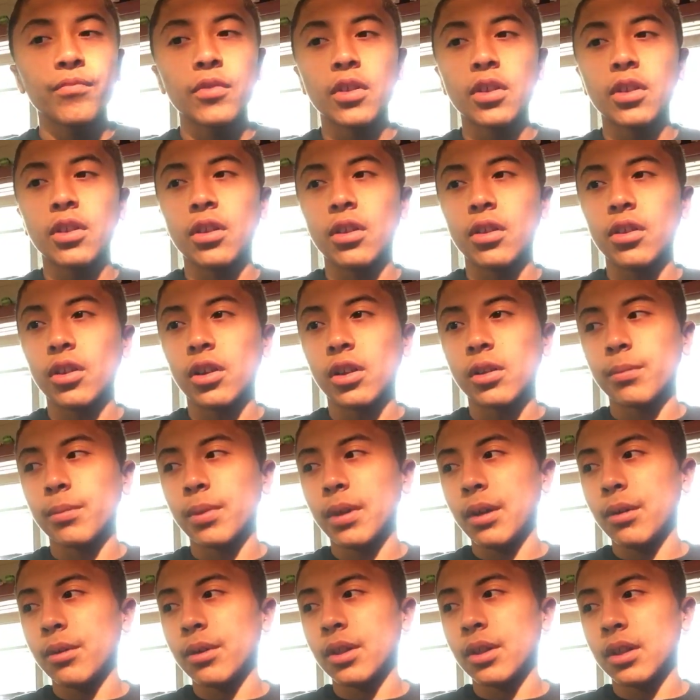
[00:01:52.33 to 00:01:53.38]
you know, y'all can
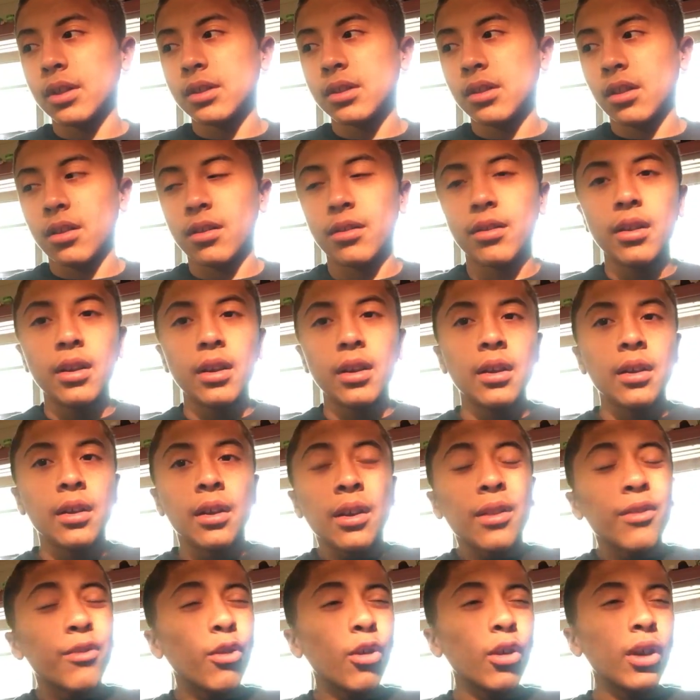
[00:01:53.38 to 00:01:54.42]
play with us on
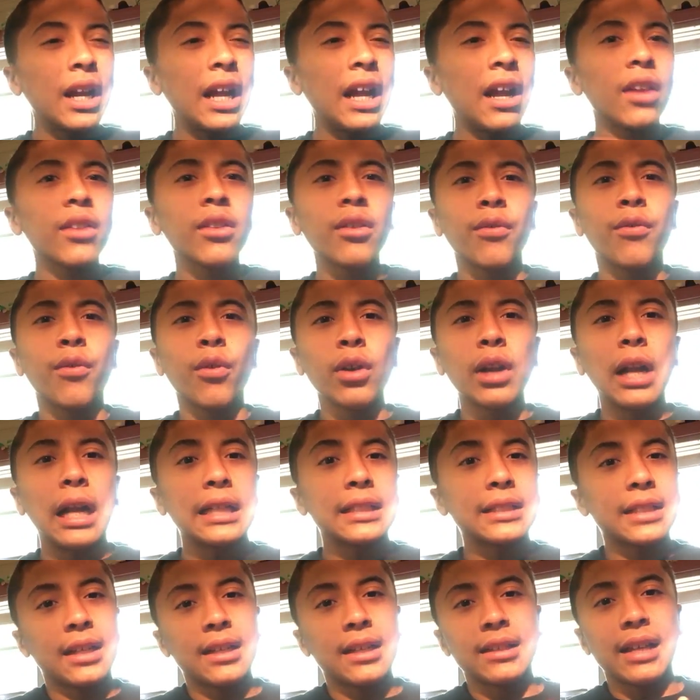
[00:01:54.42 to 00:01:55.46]
Fortnite, although
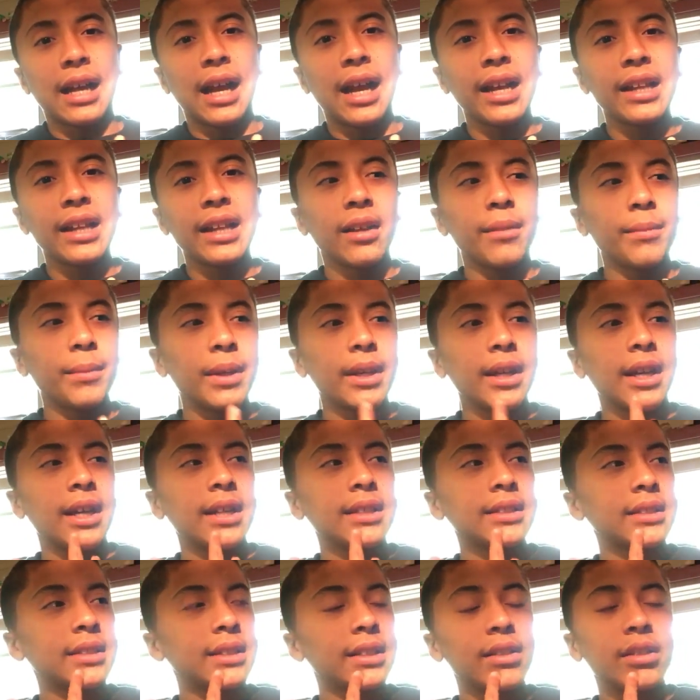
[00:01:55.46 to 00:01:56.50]
Fortnite's kind of dying on me,
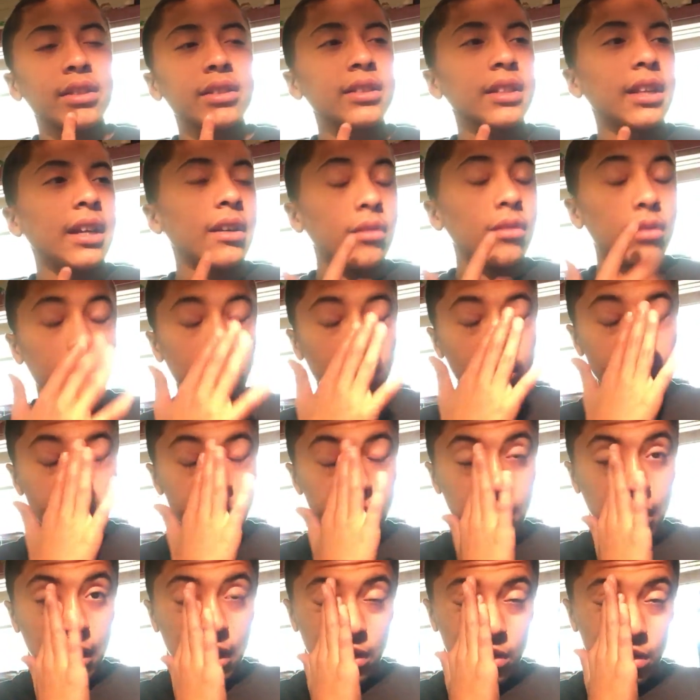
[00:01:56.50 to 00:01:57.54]
guys. Seriously, I don't know.
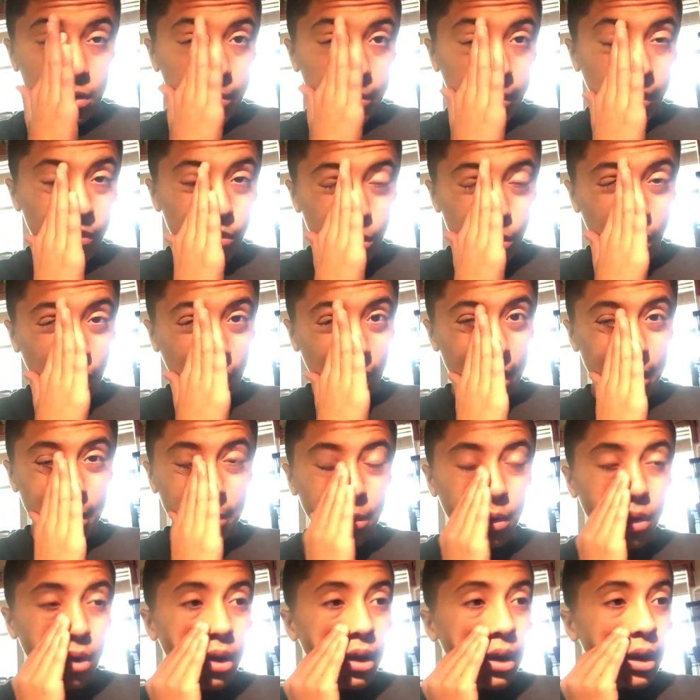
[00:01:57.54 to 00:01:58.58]
I don't know about Fortnite
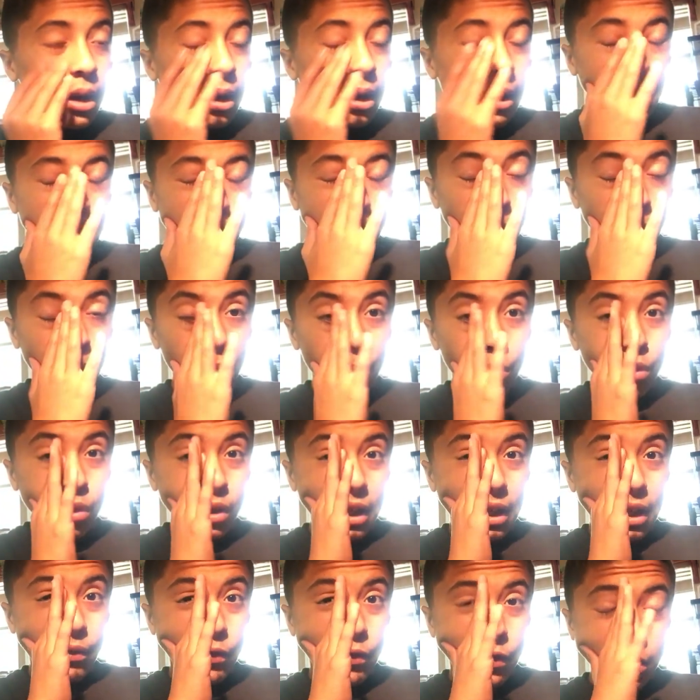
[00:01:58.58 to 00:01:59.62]
anymore. But we'll
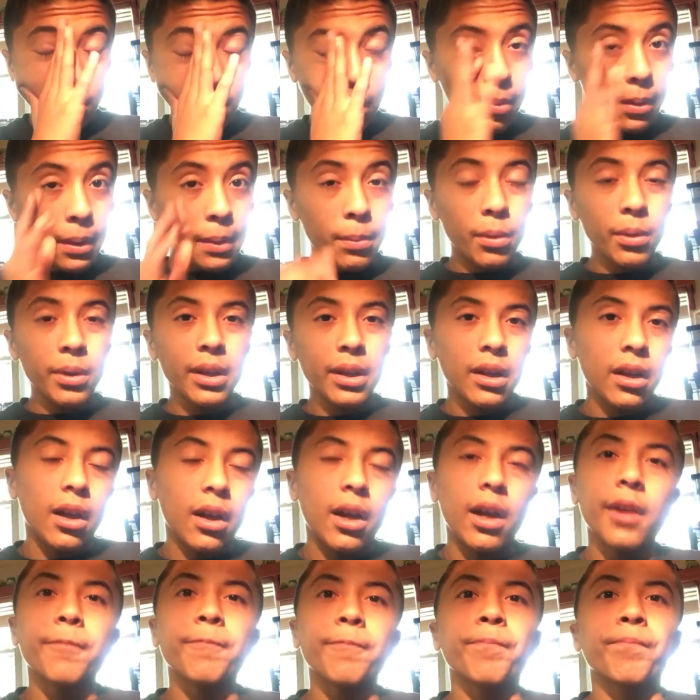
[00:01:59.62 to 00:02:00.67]
let a few more people get
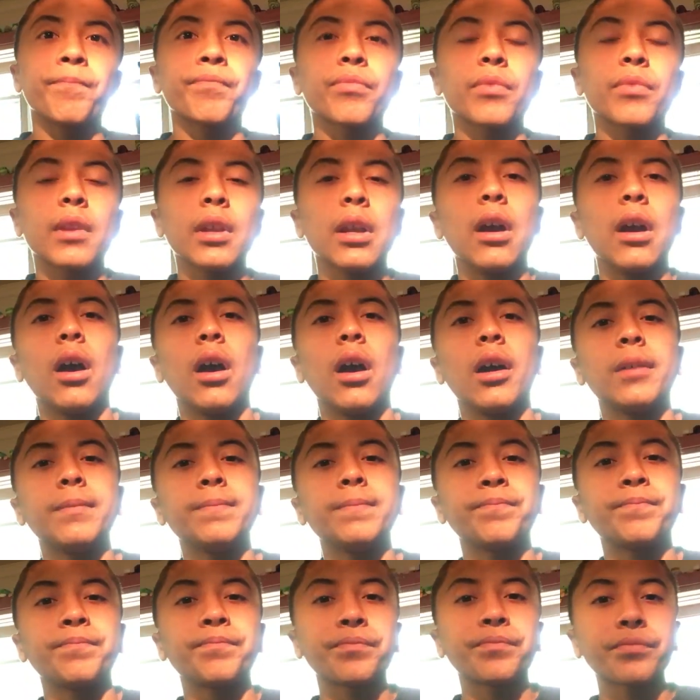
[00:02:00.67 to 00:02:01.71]
on.
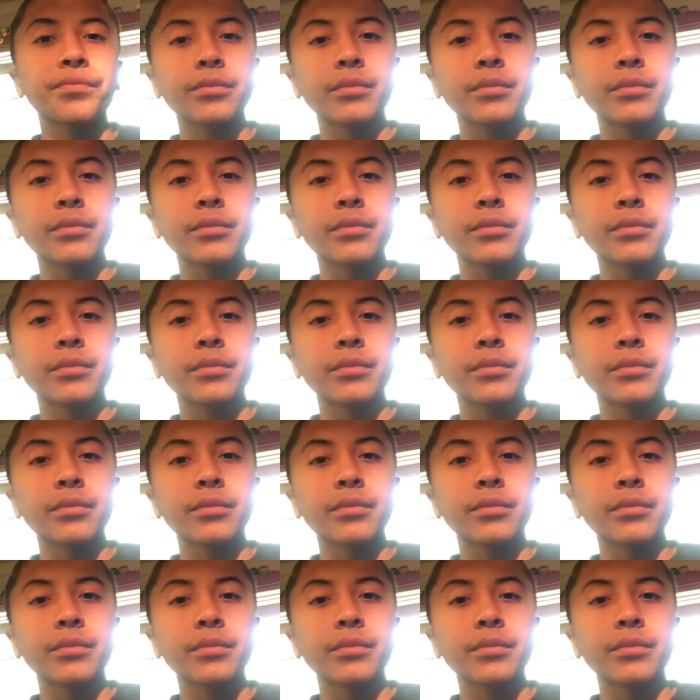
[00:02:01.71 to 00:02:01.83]
Um,